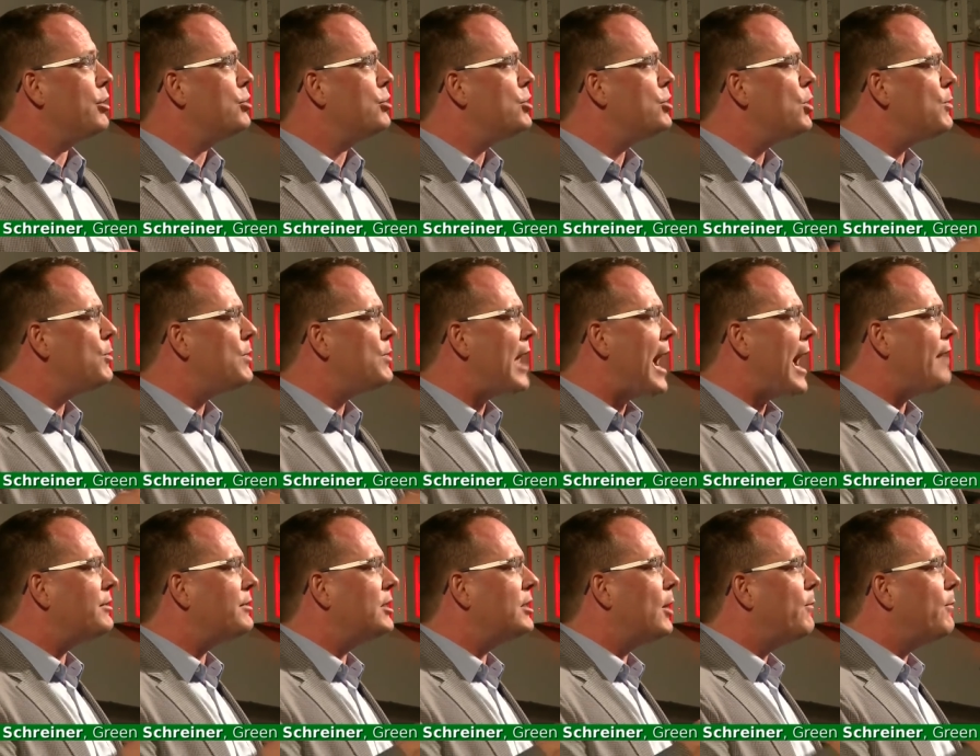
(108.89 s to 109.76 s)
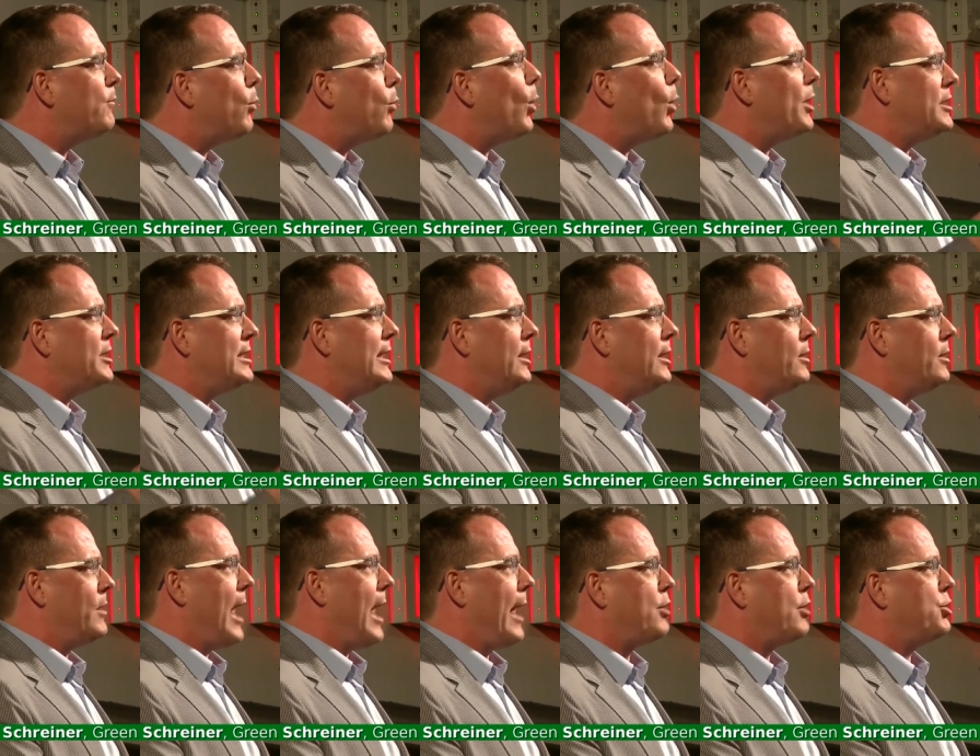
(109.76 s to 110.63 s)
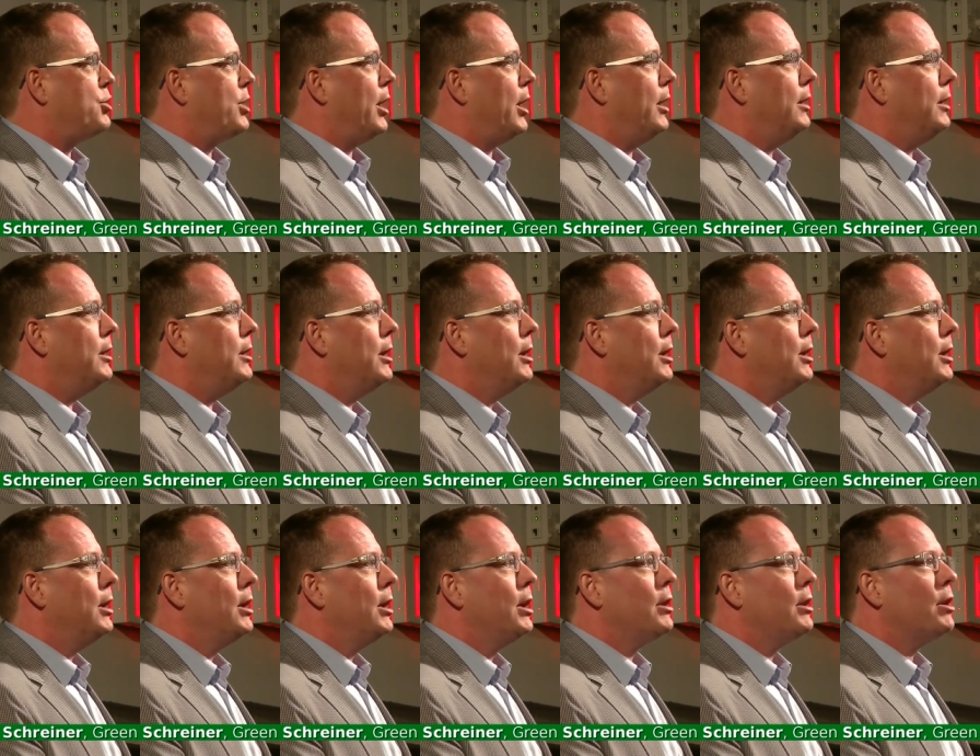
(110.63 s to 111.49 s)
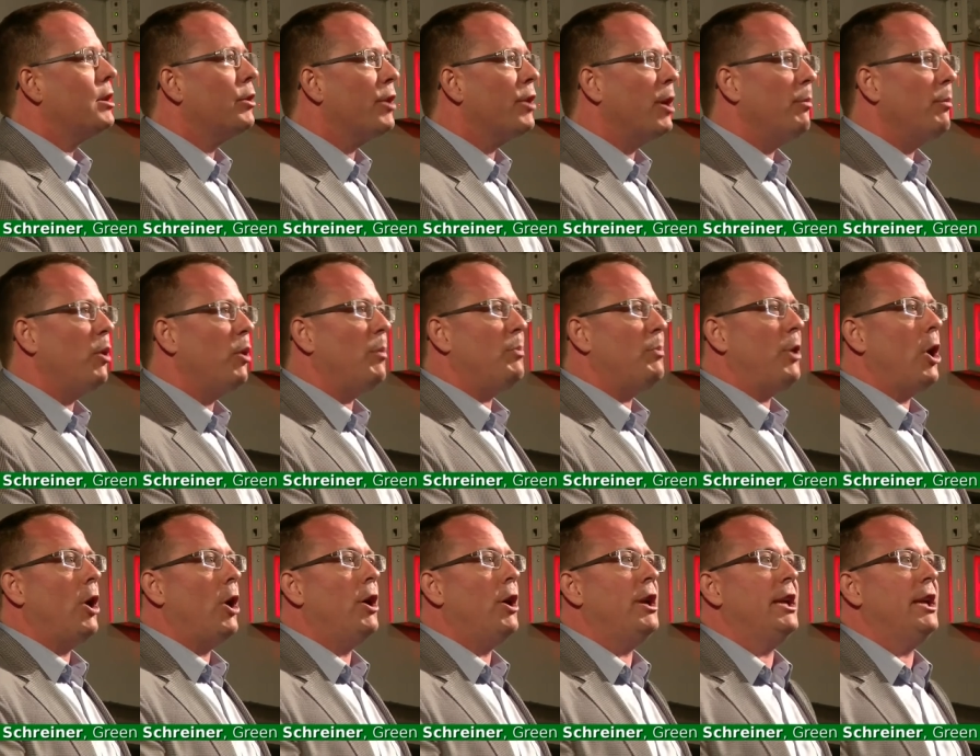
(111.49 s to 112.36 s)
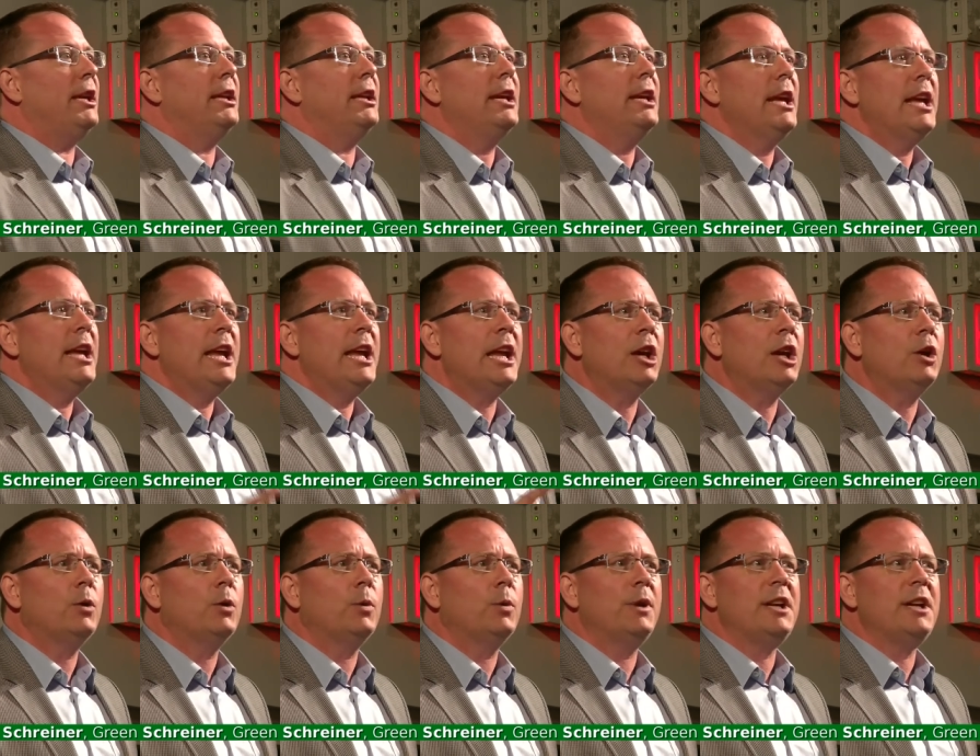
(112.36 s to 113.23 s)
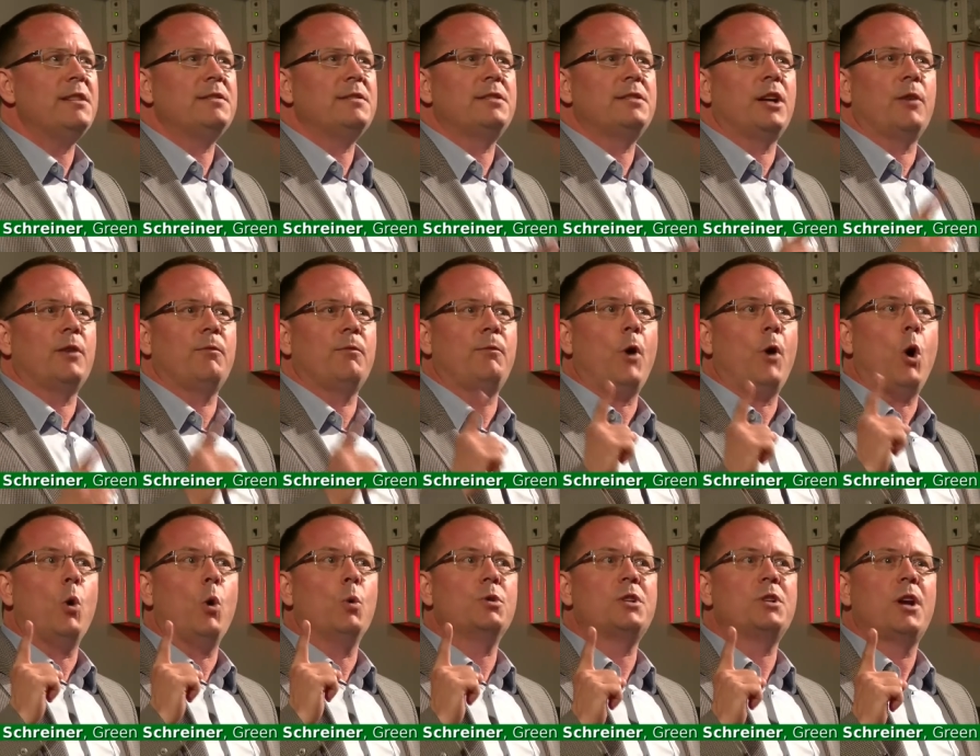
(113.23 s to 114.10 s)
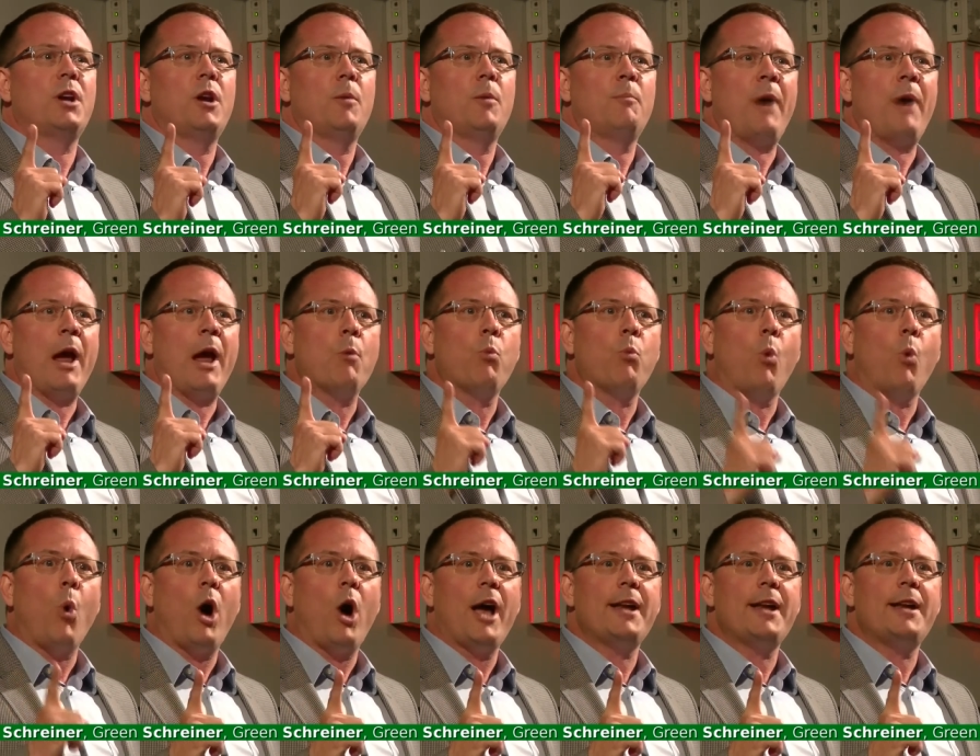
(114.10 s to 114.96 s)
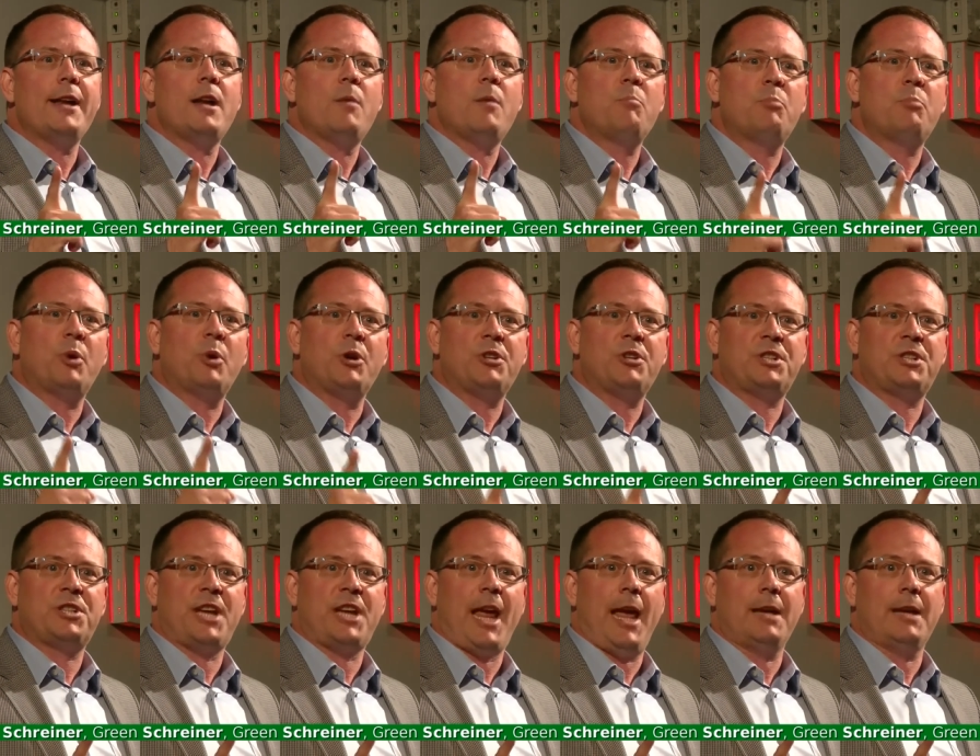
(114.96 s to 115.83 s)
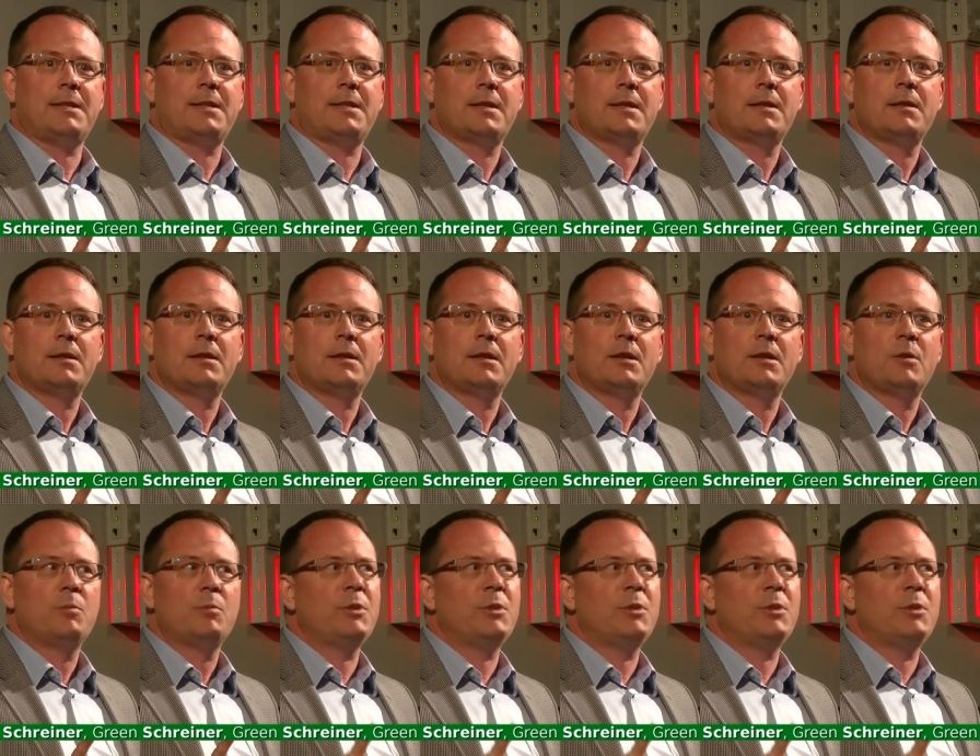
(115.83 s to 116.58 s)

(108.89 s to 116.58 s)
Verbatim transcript: In the 2014 election, the Liberal Party increased their vote by 1%,